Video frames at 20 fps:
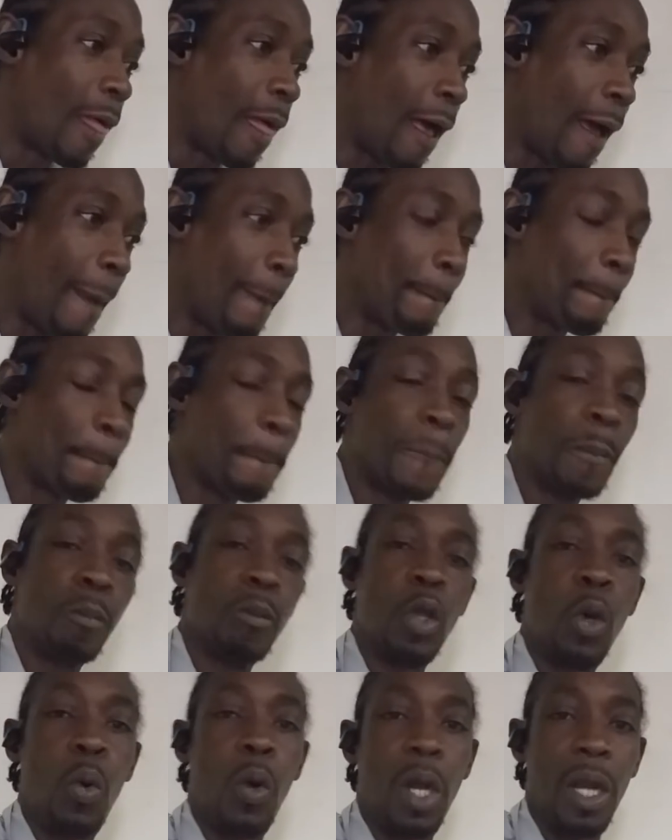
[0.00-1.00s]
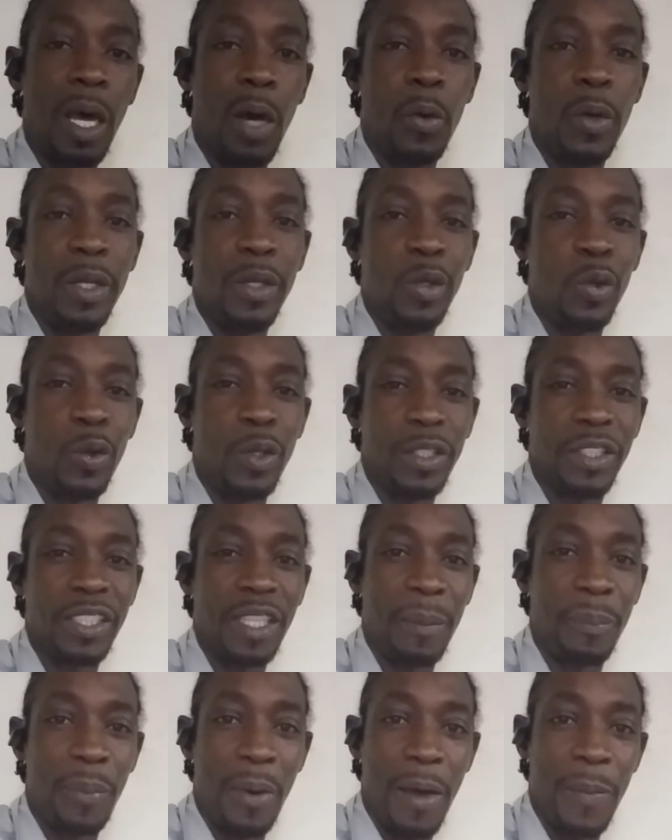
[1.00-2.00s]
And the whole of we know
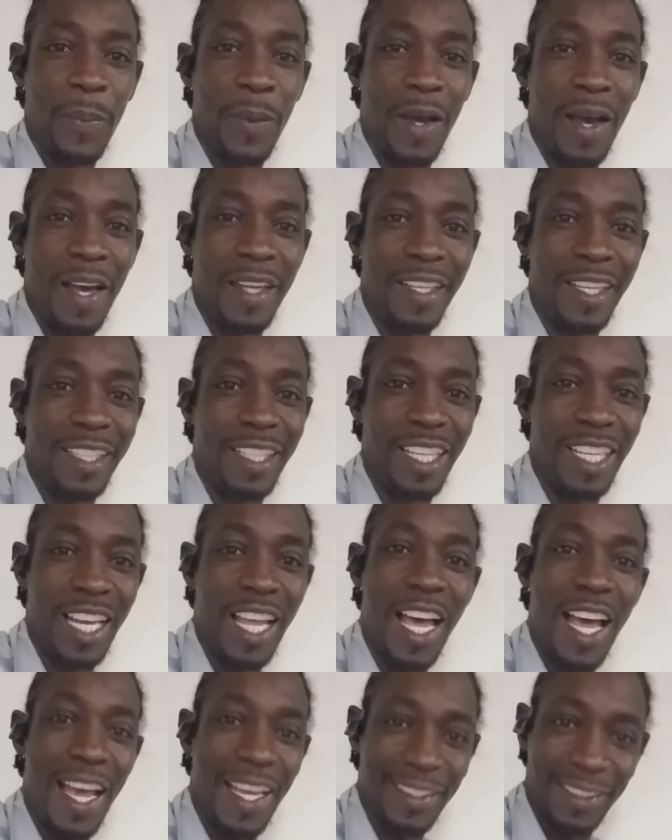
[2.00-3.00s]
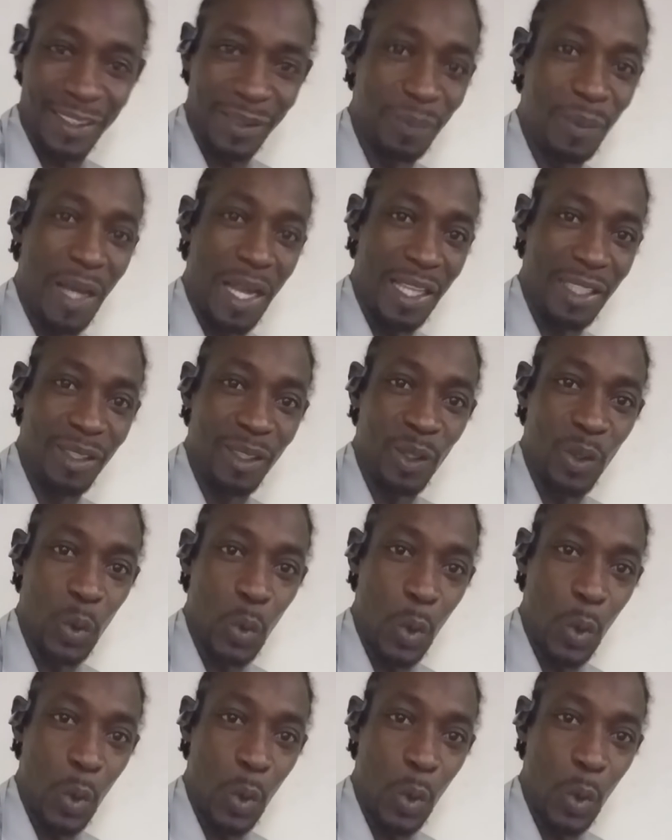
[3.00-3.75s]
say popcorn are the last man